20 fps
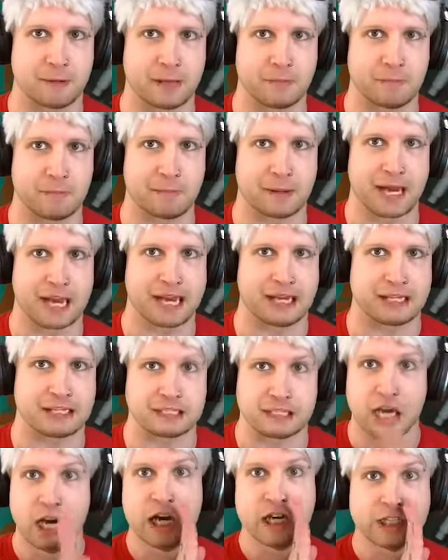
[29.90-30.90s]
people behind
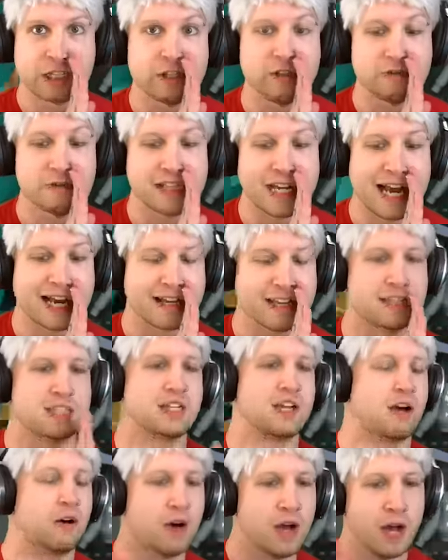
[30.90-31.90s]
us 2 seconds
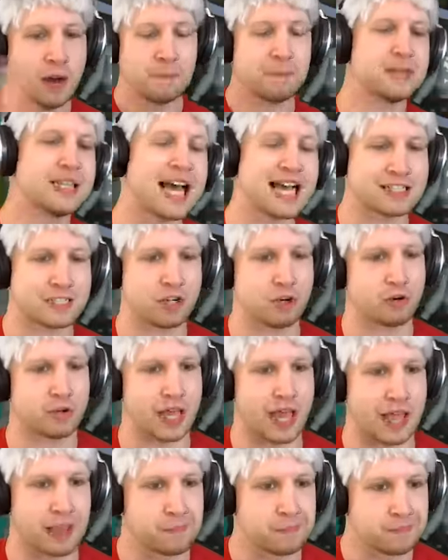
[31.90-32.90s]
ago, but that's
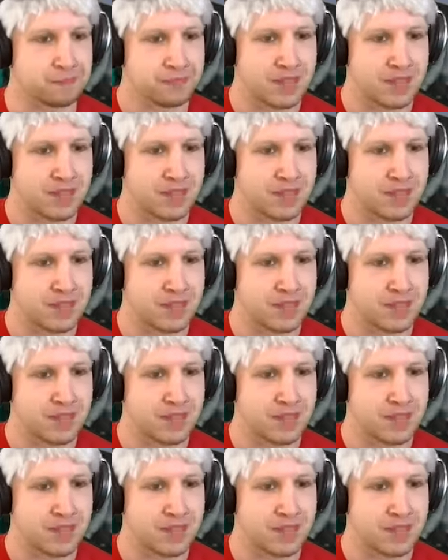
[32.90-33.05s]
okay.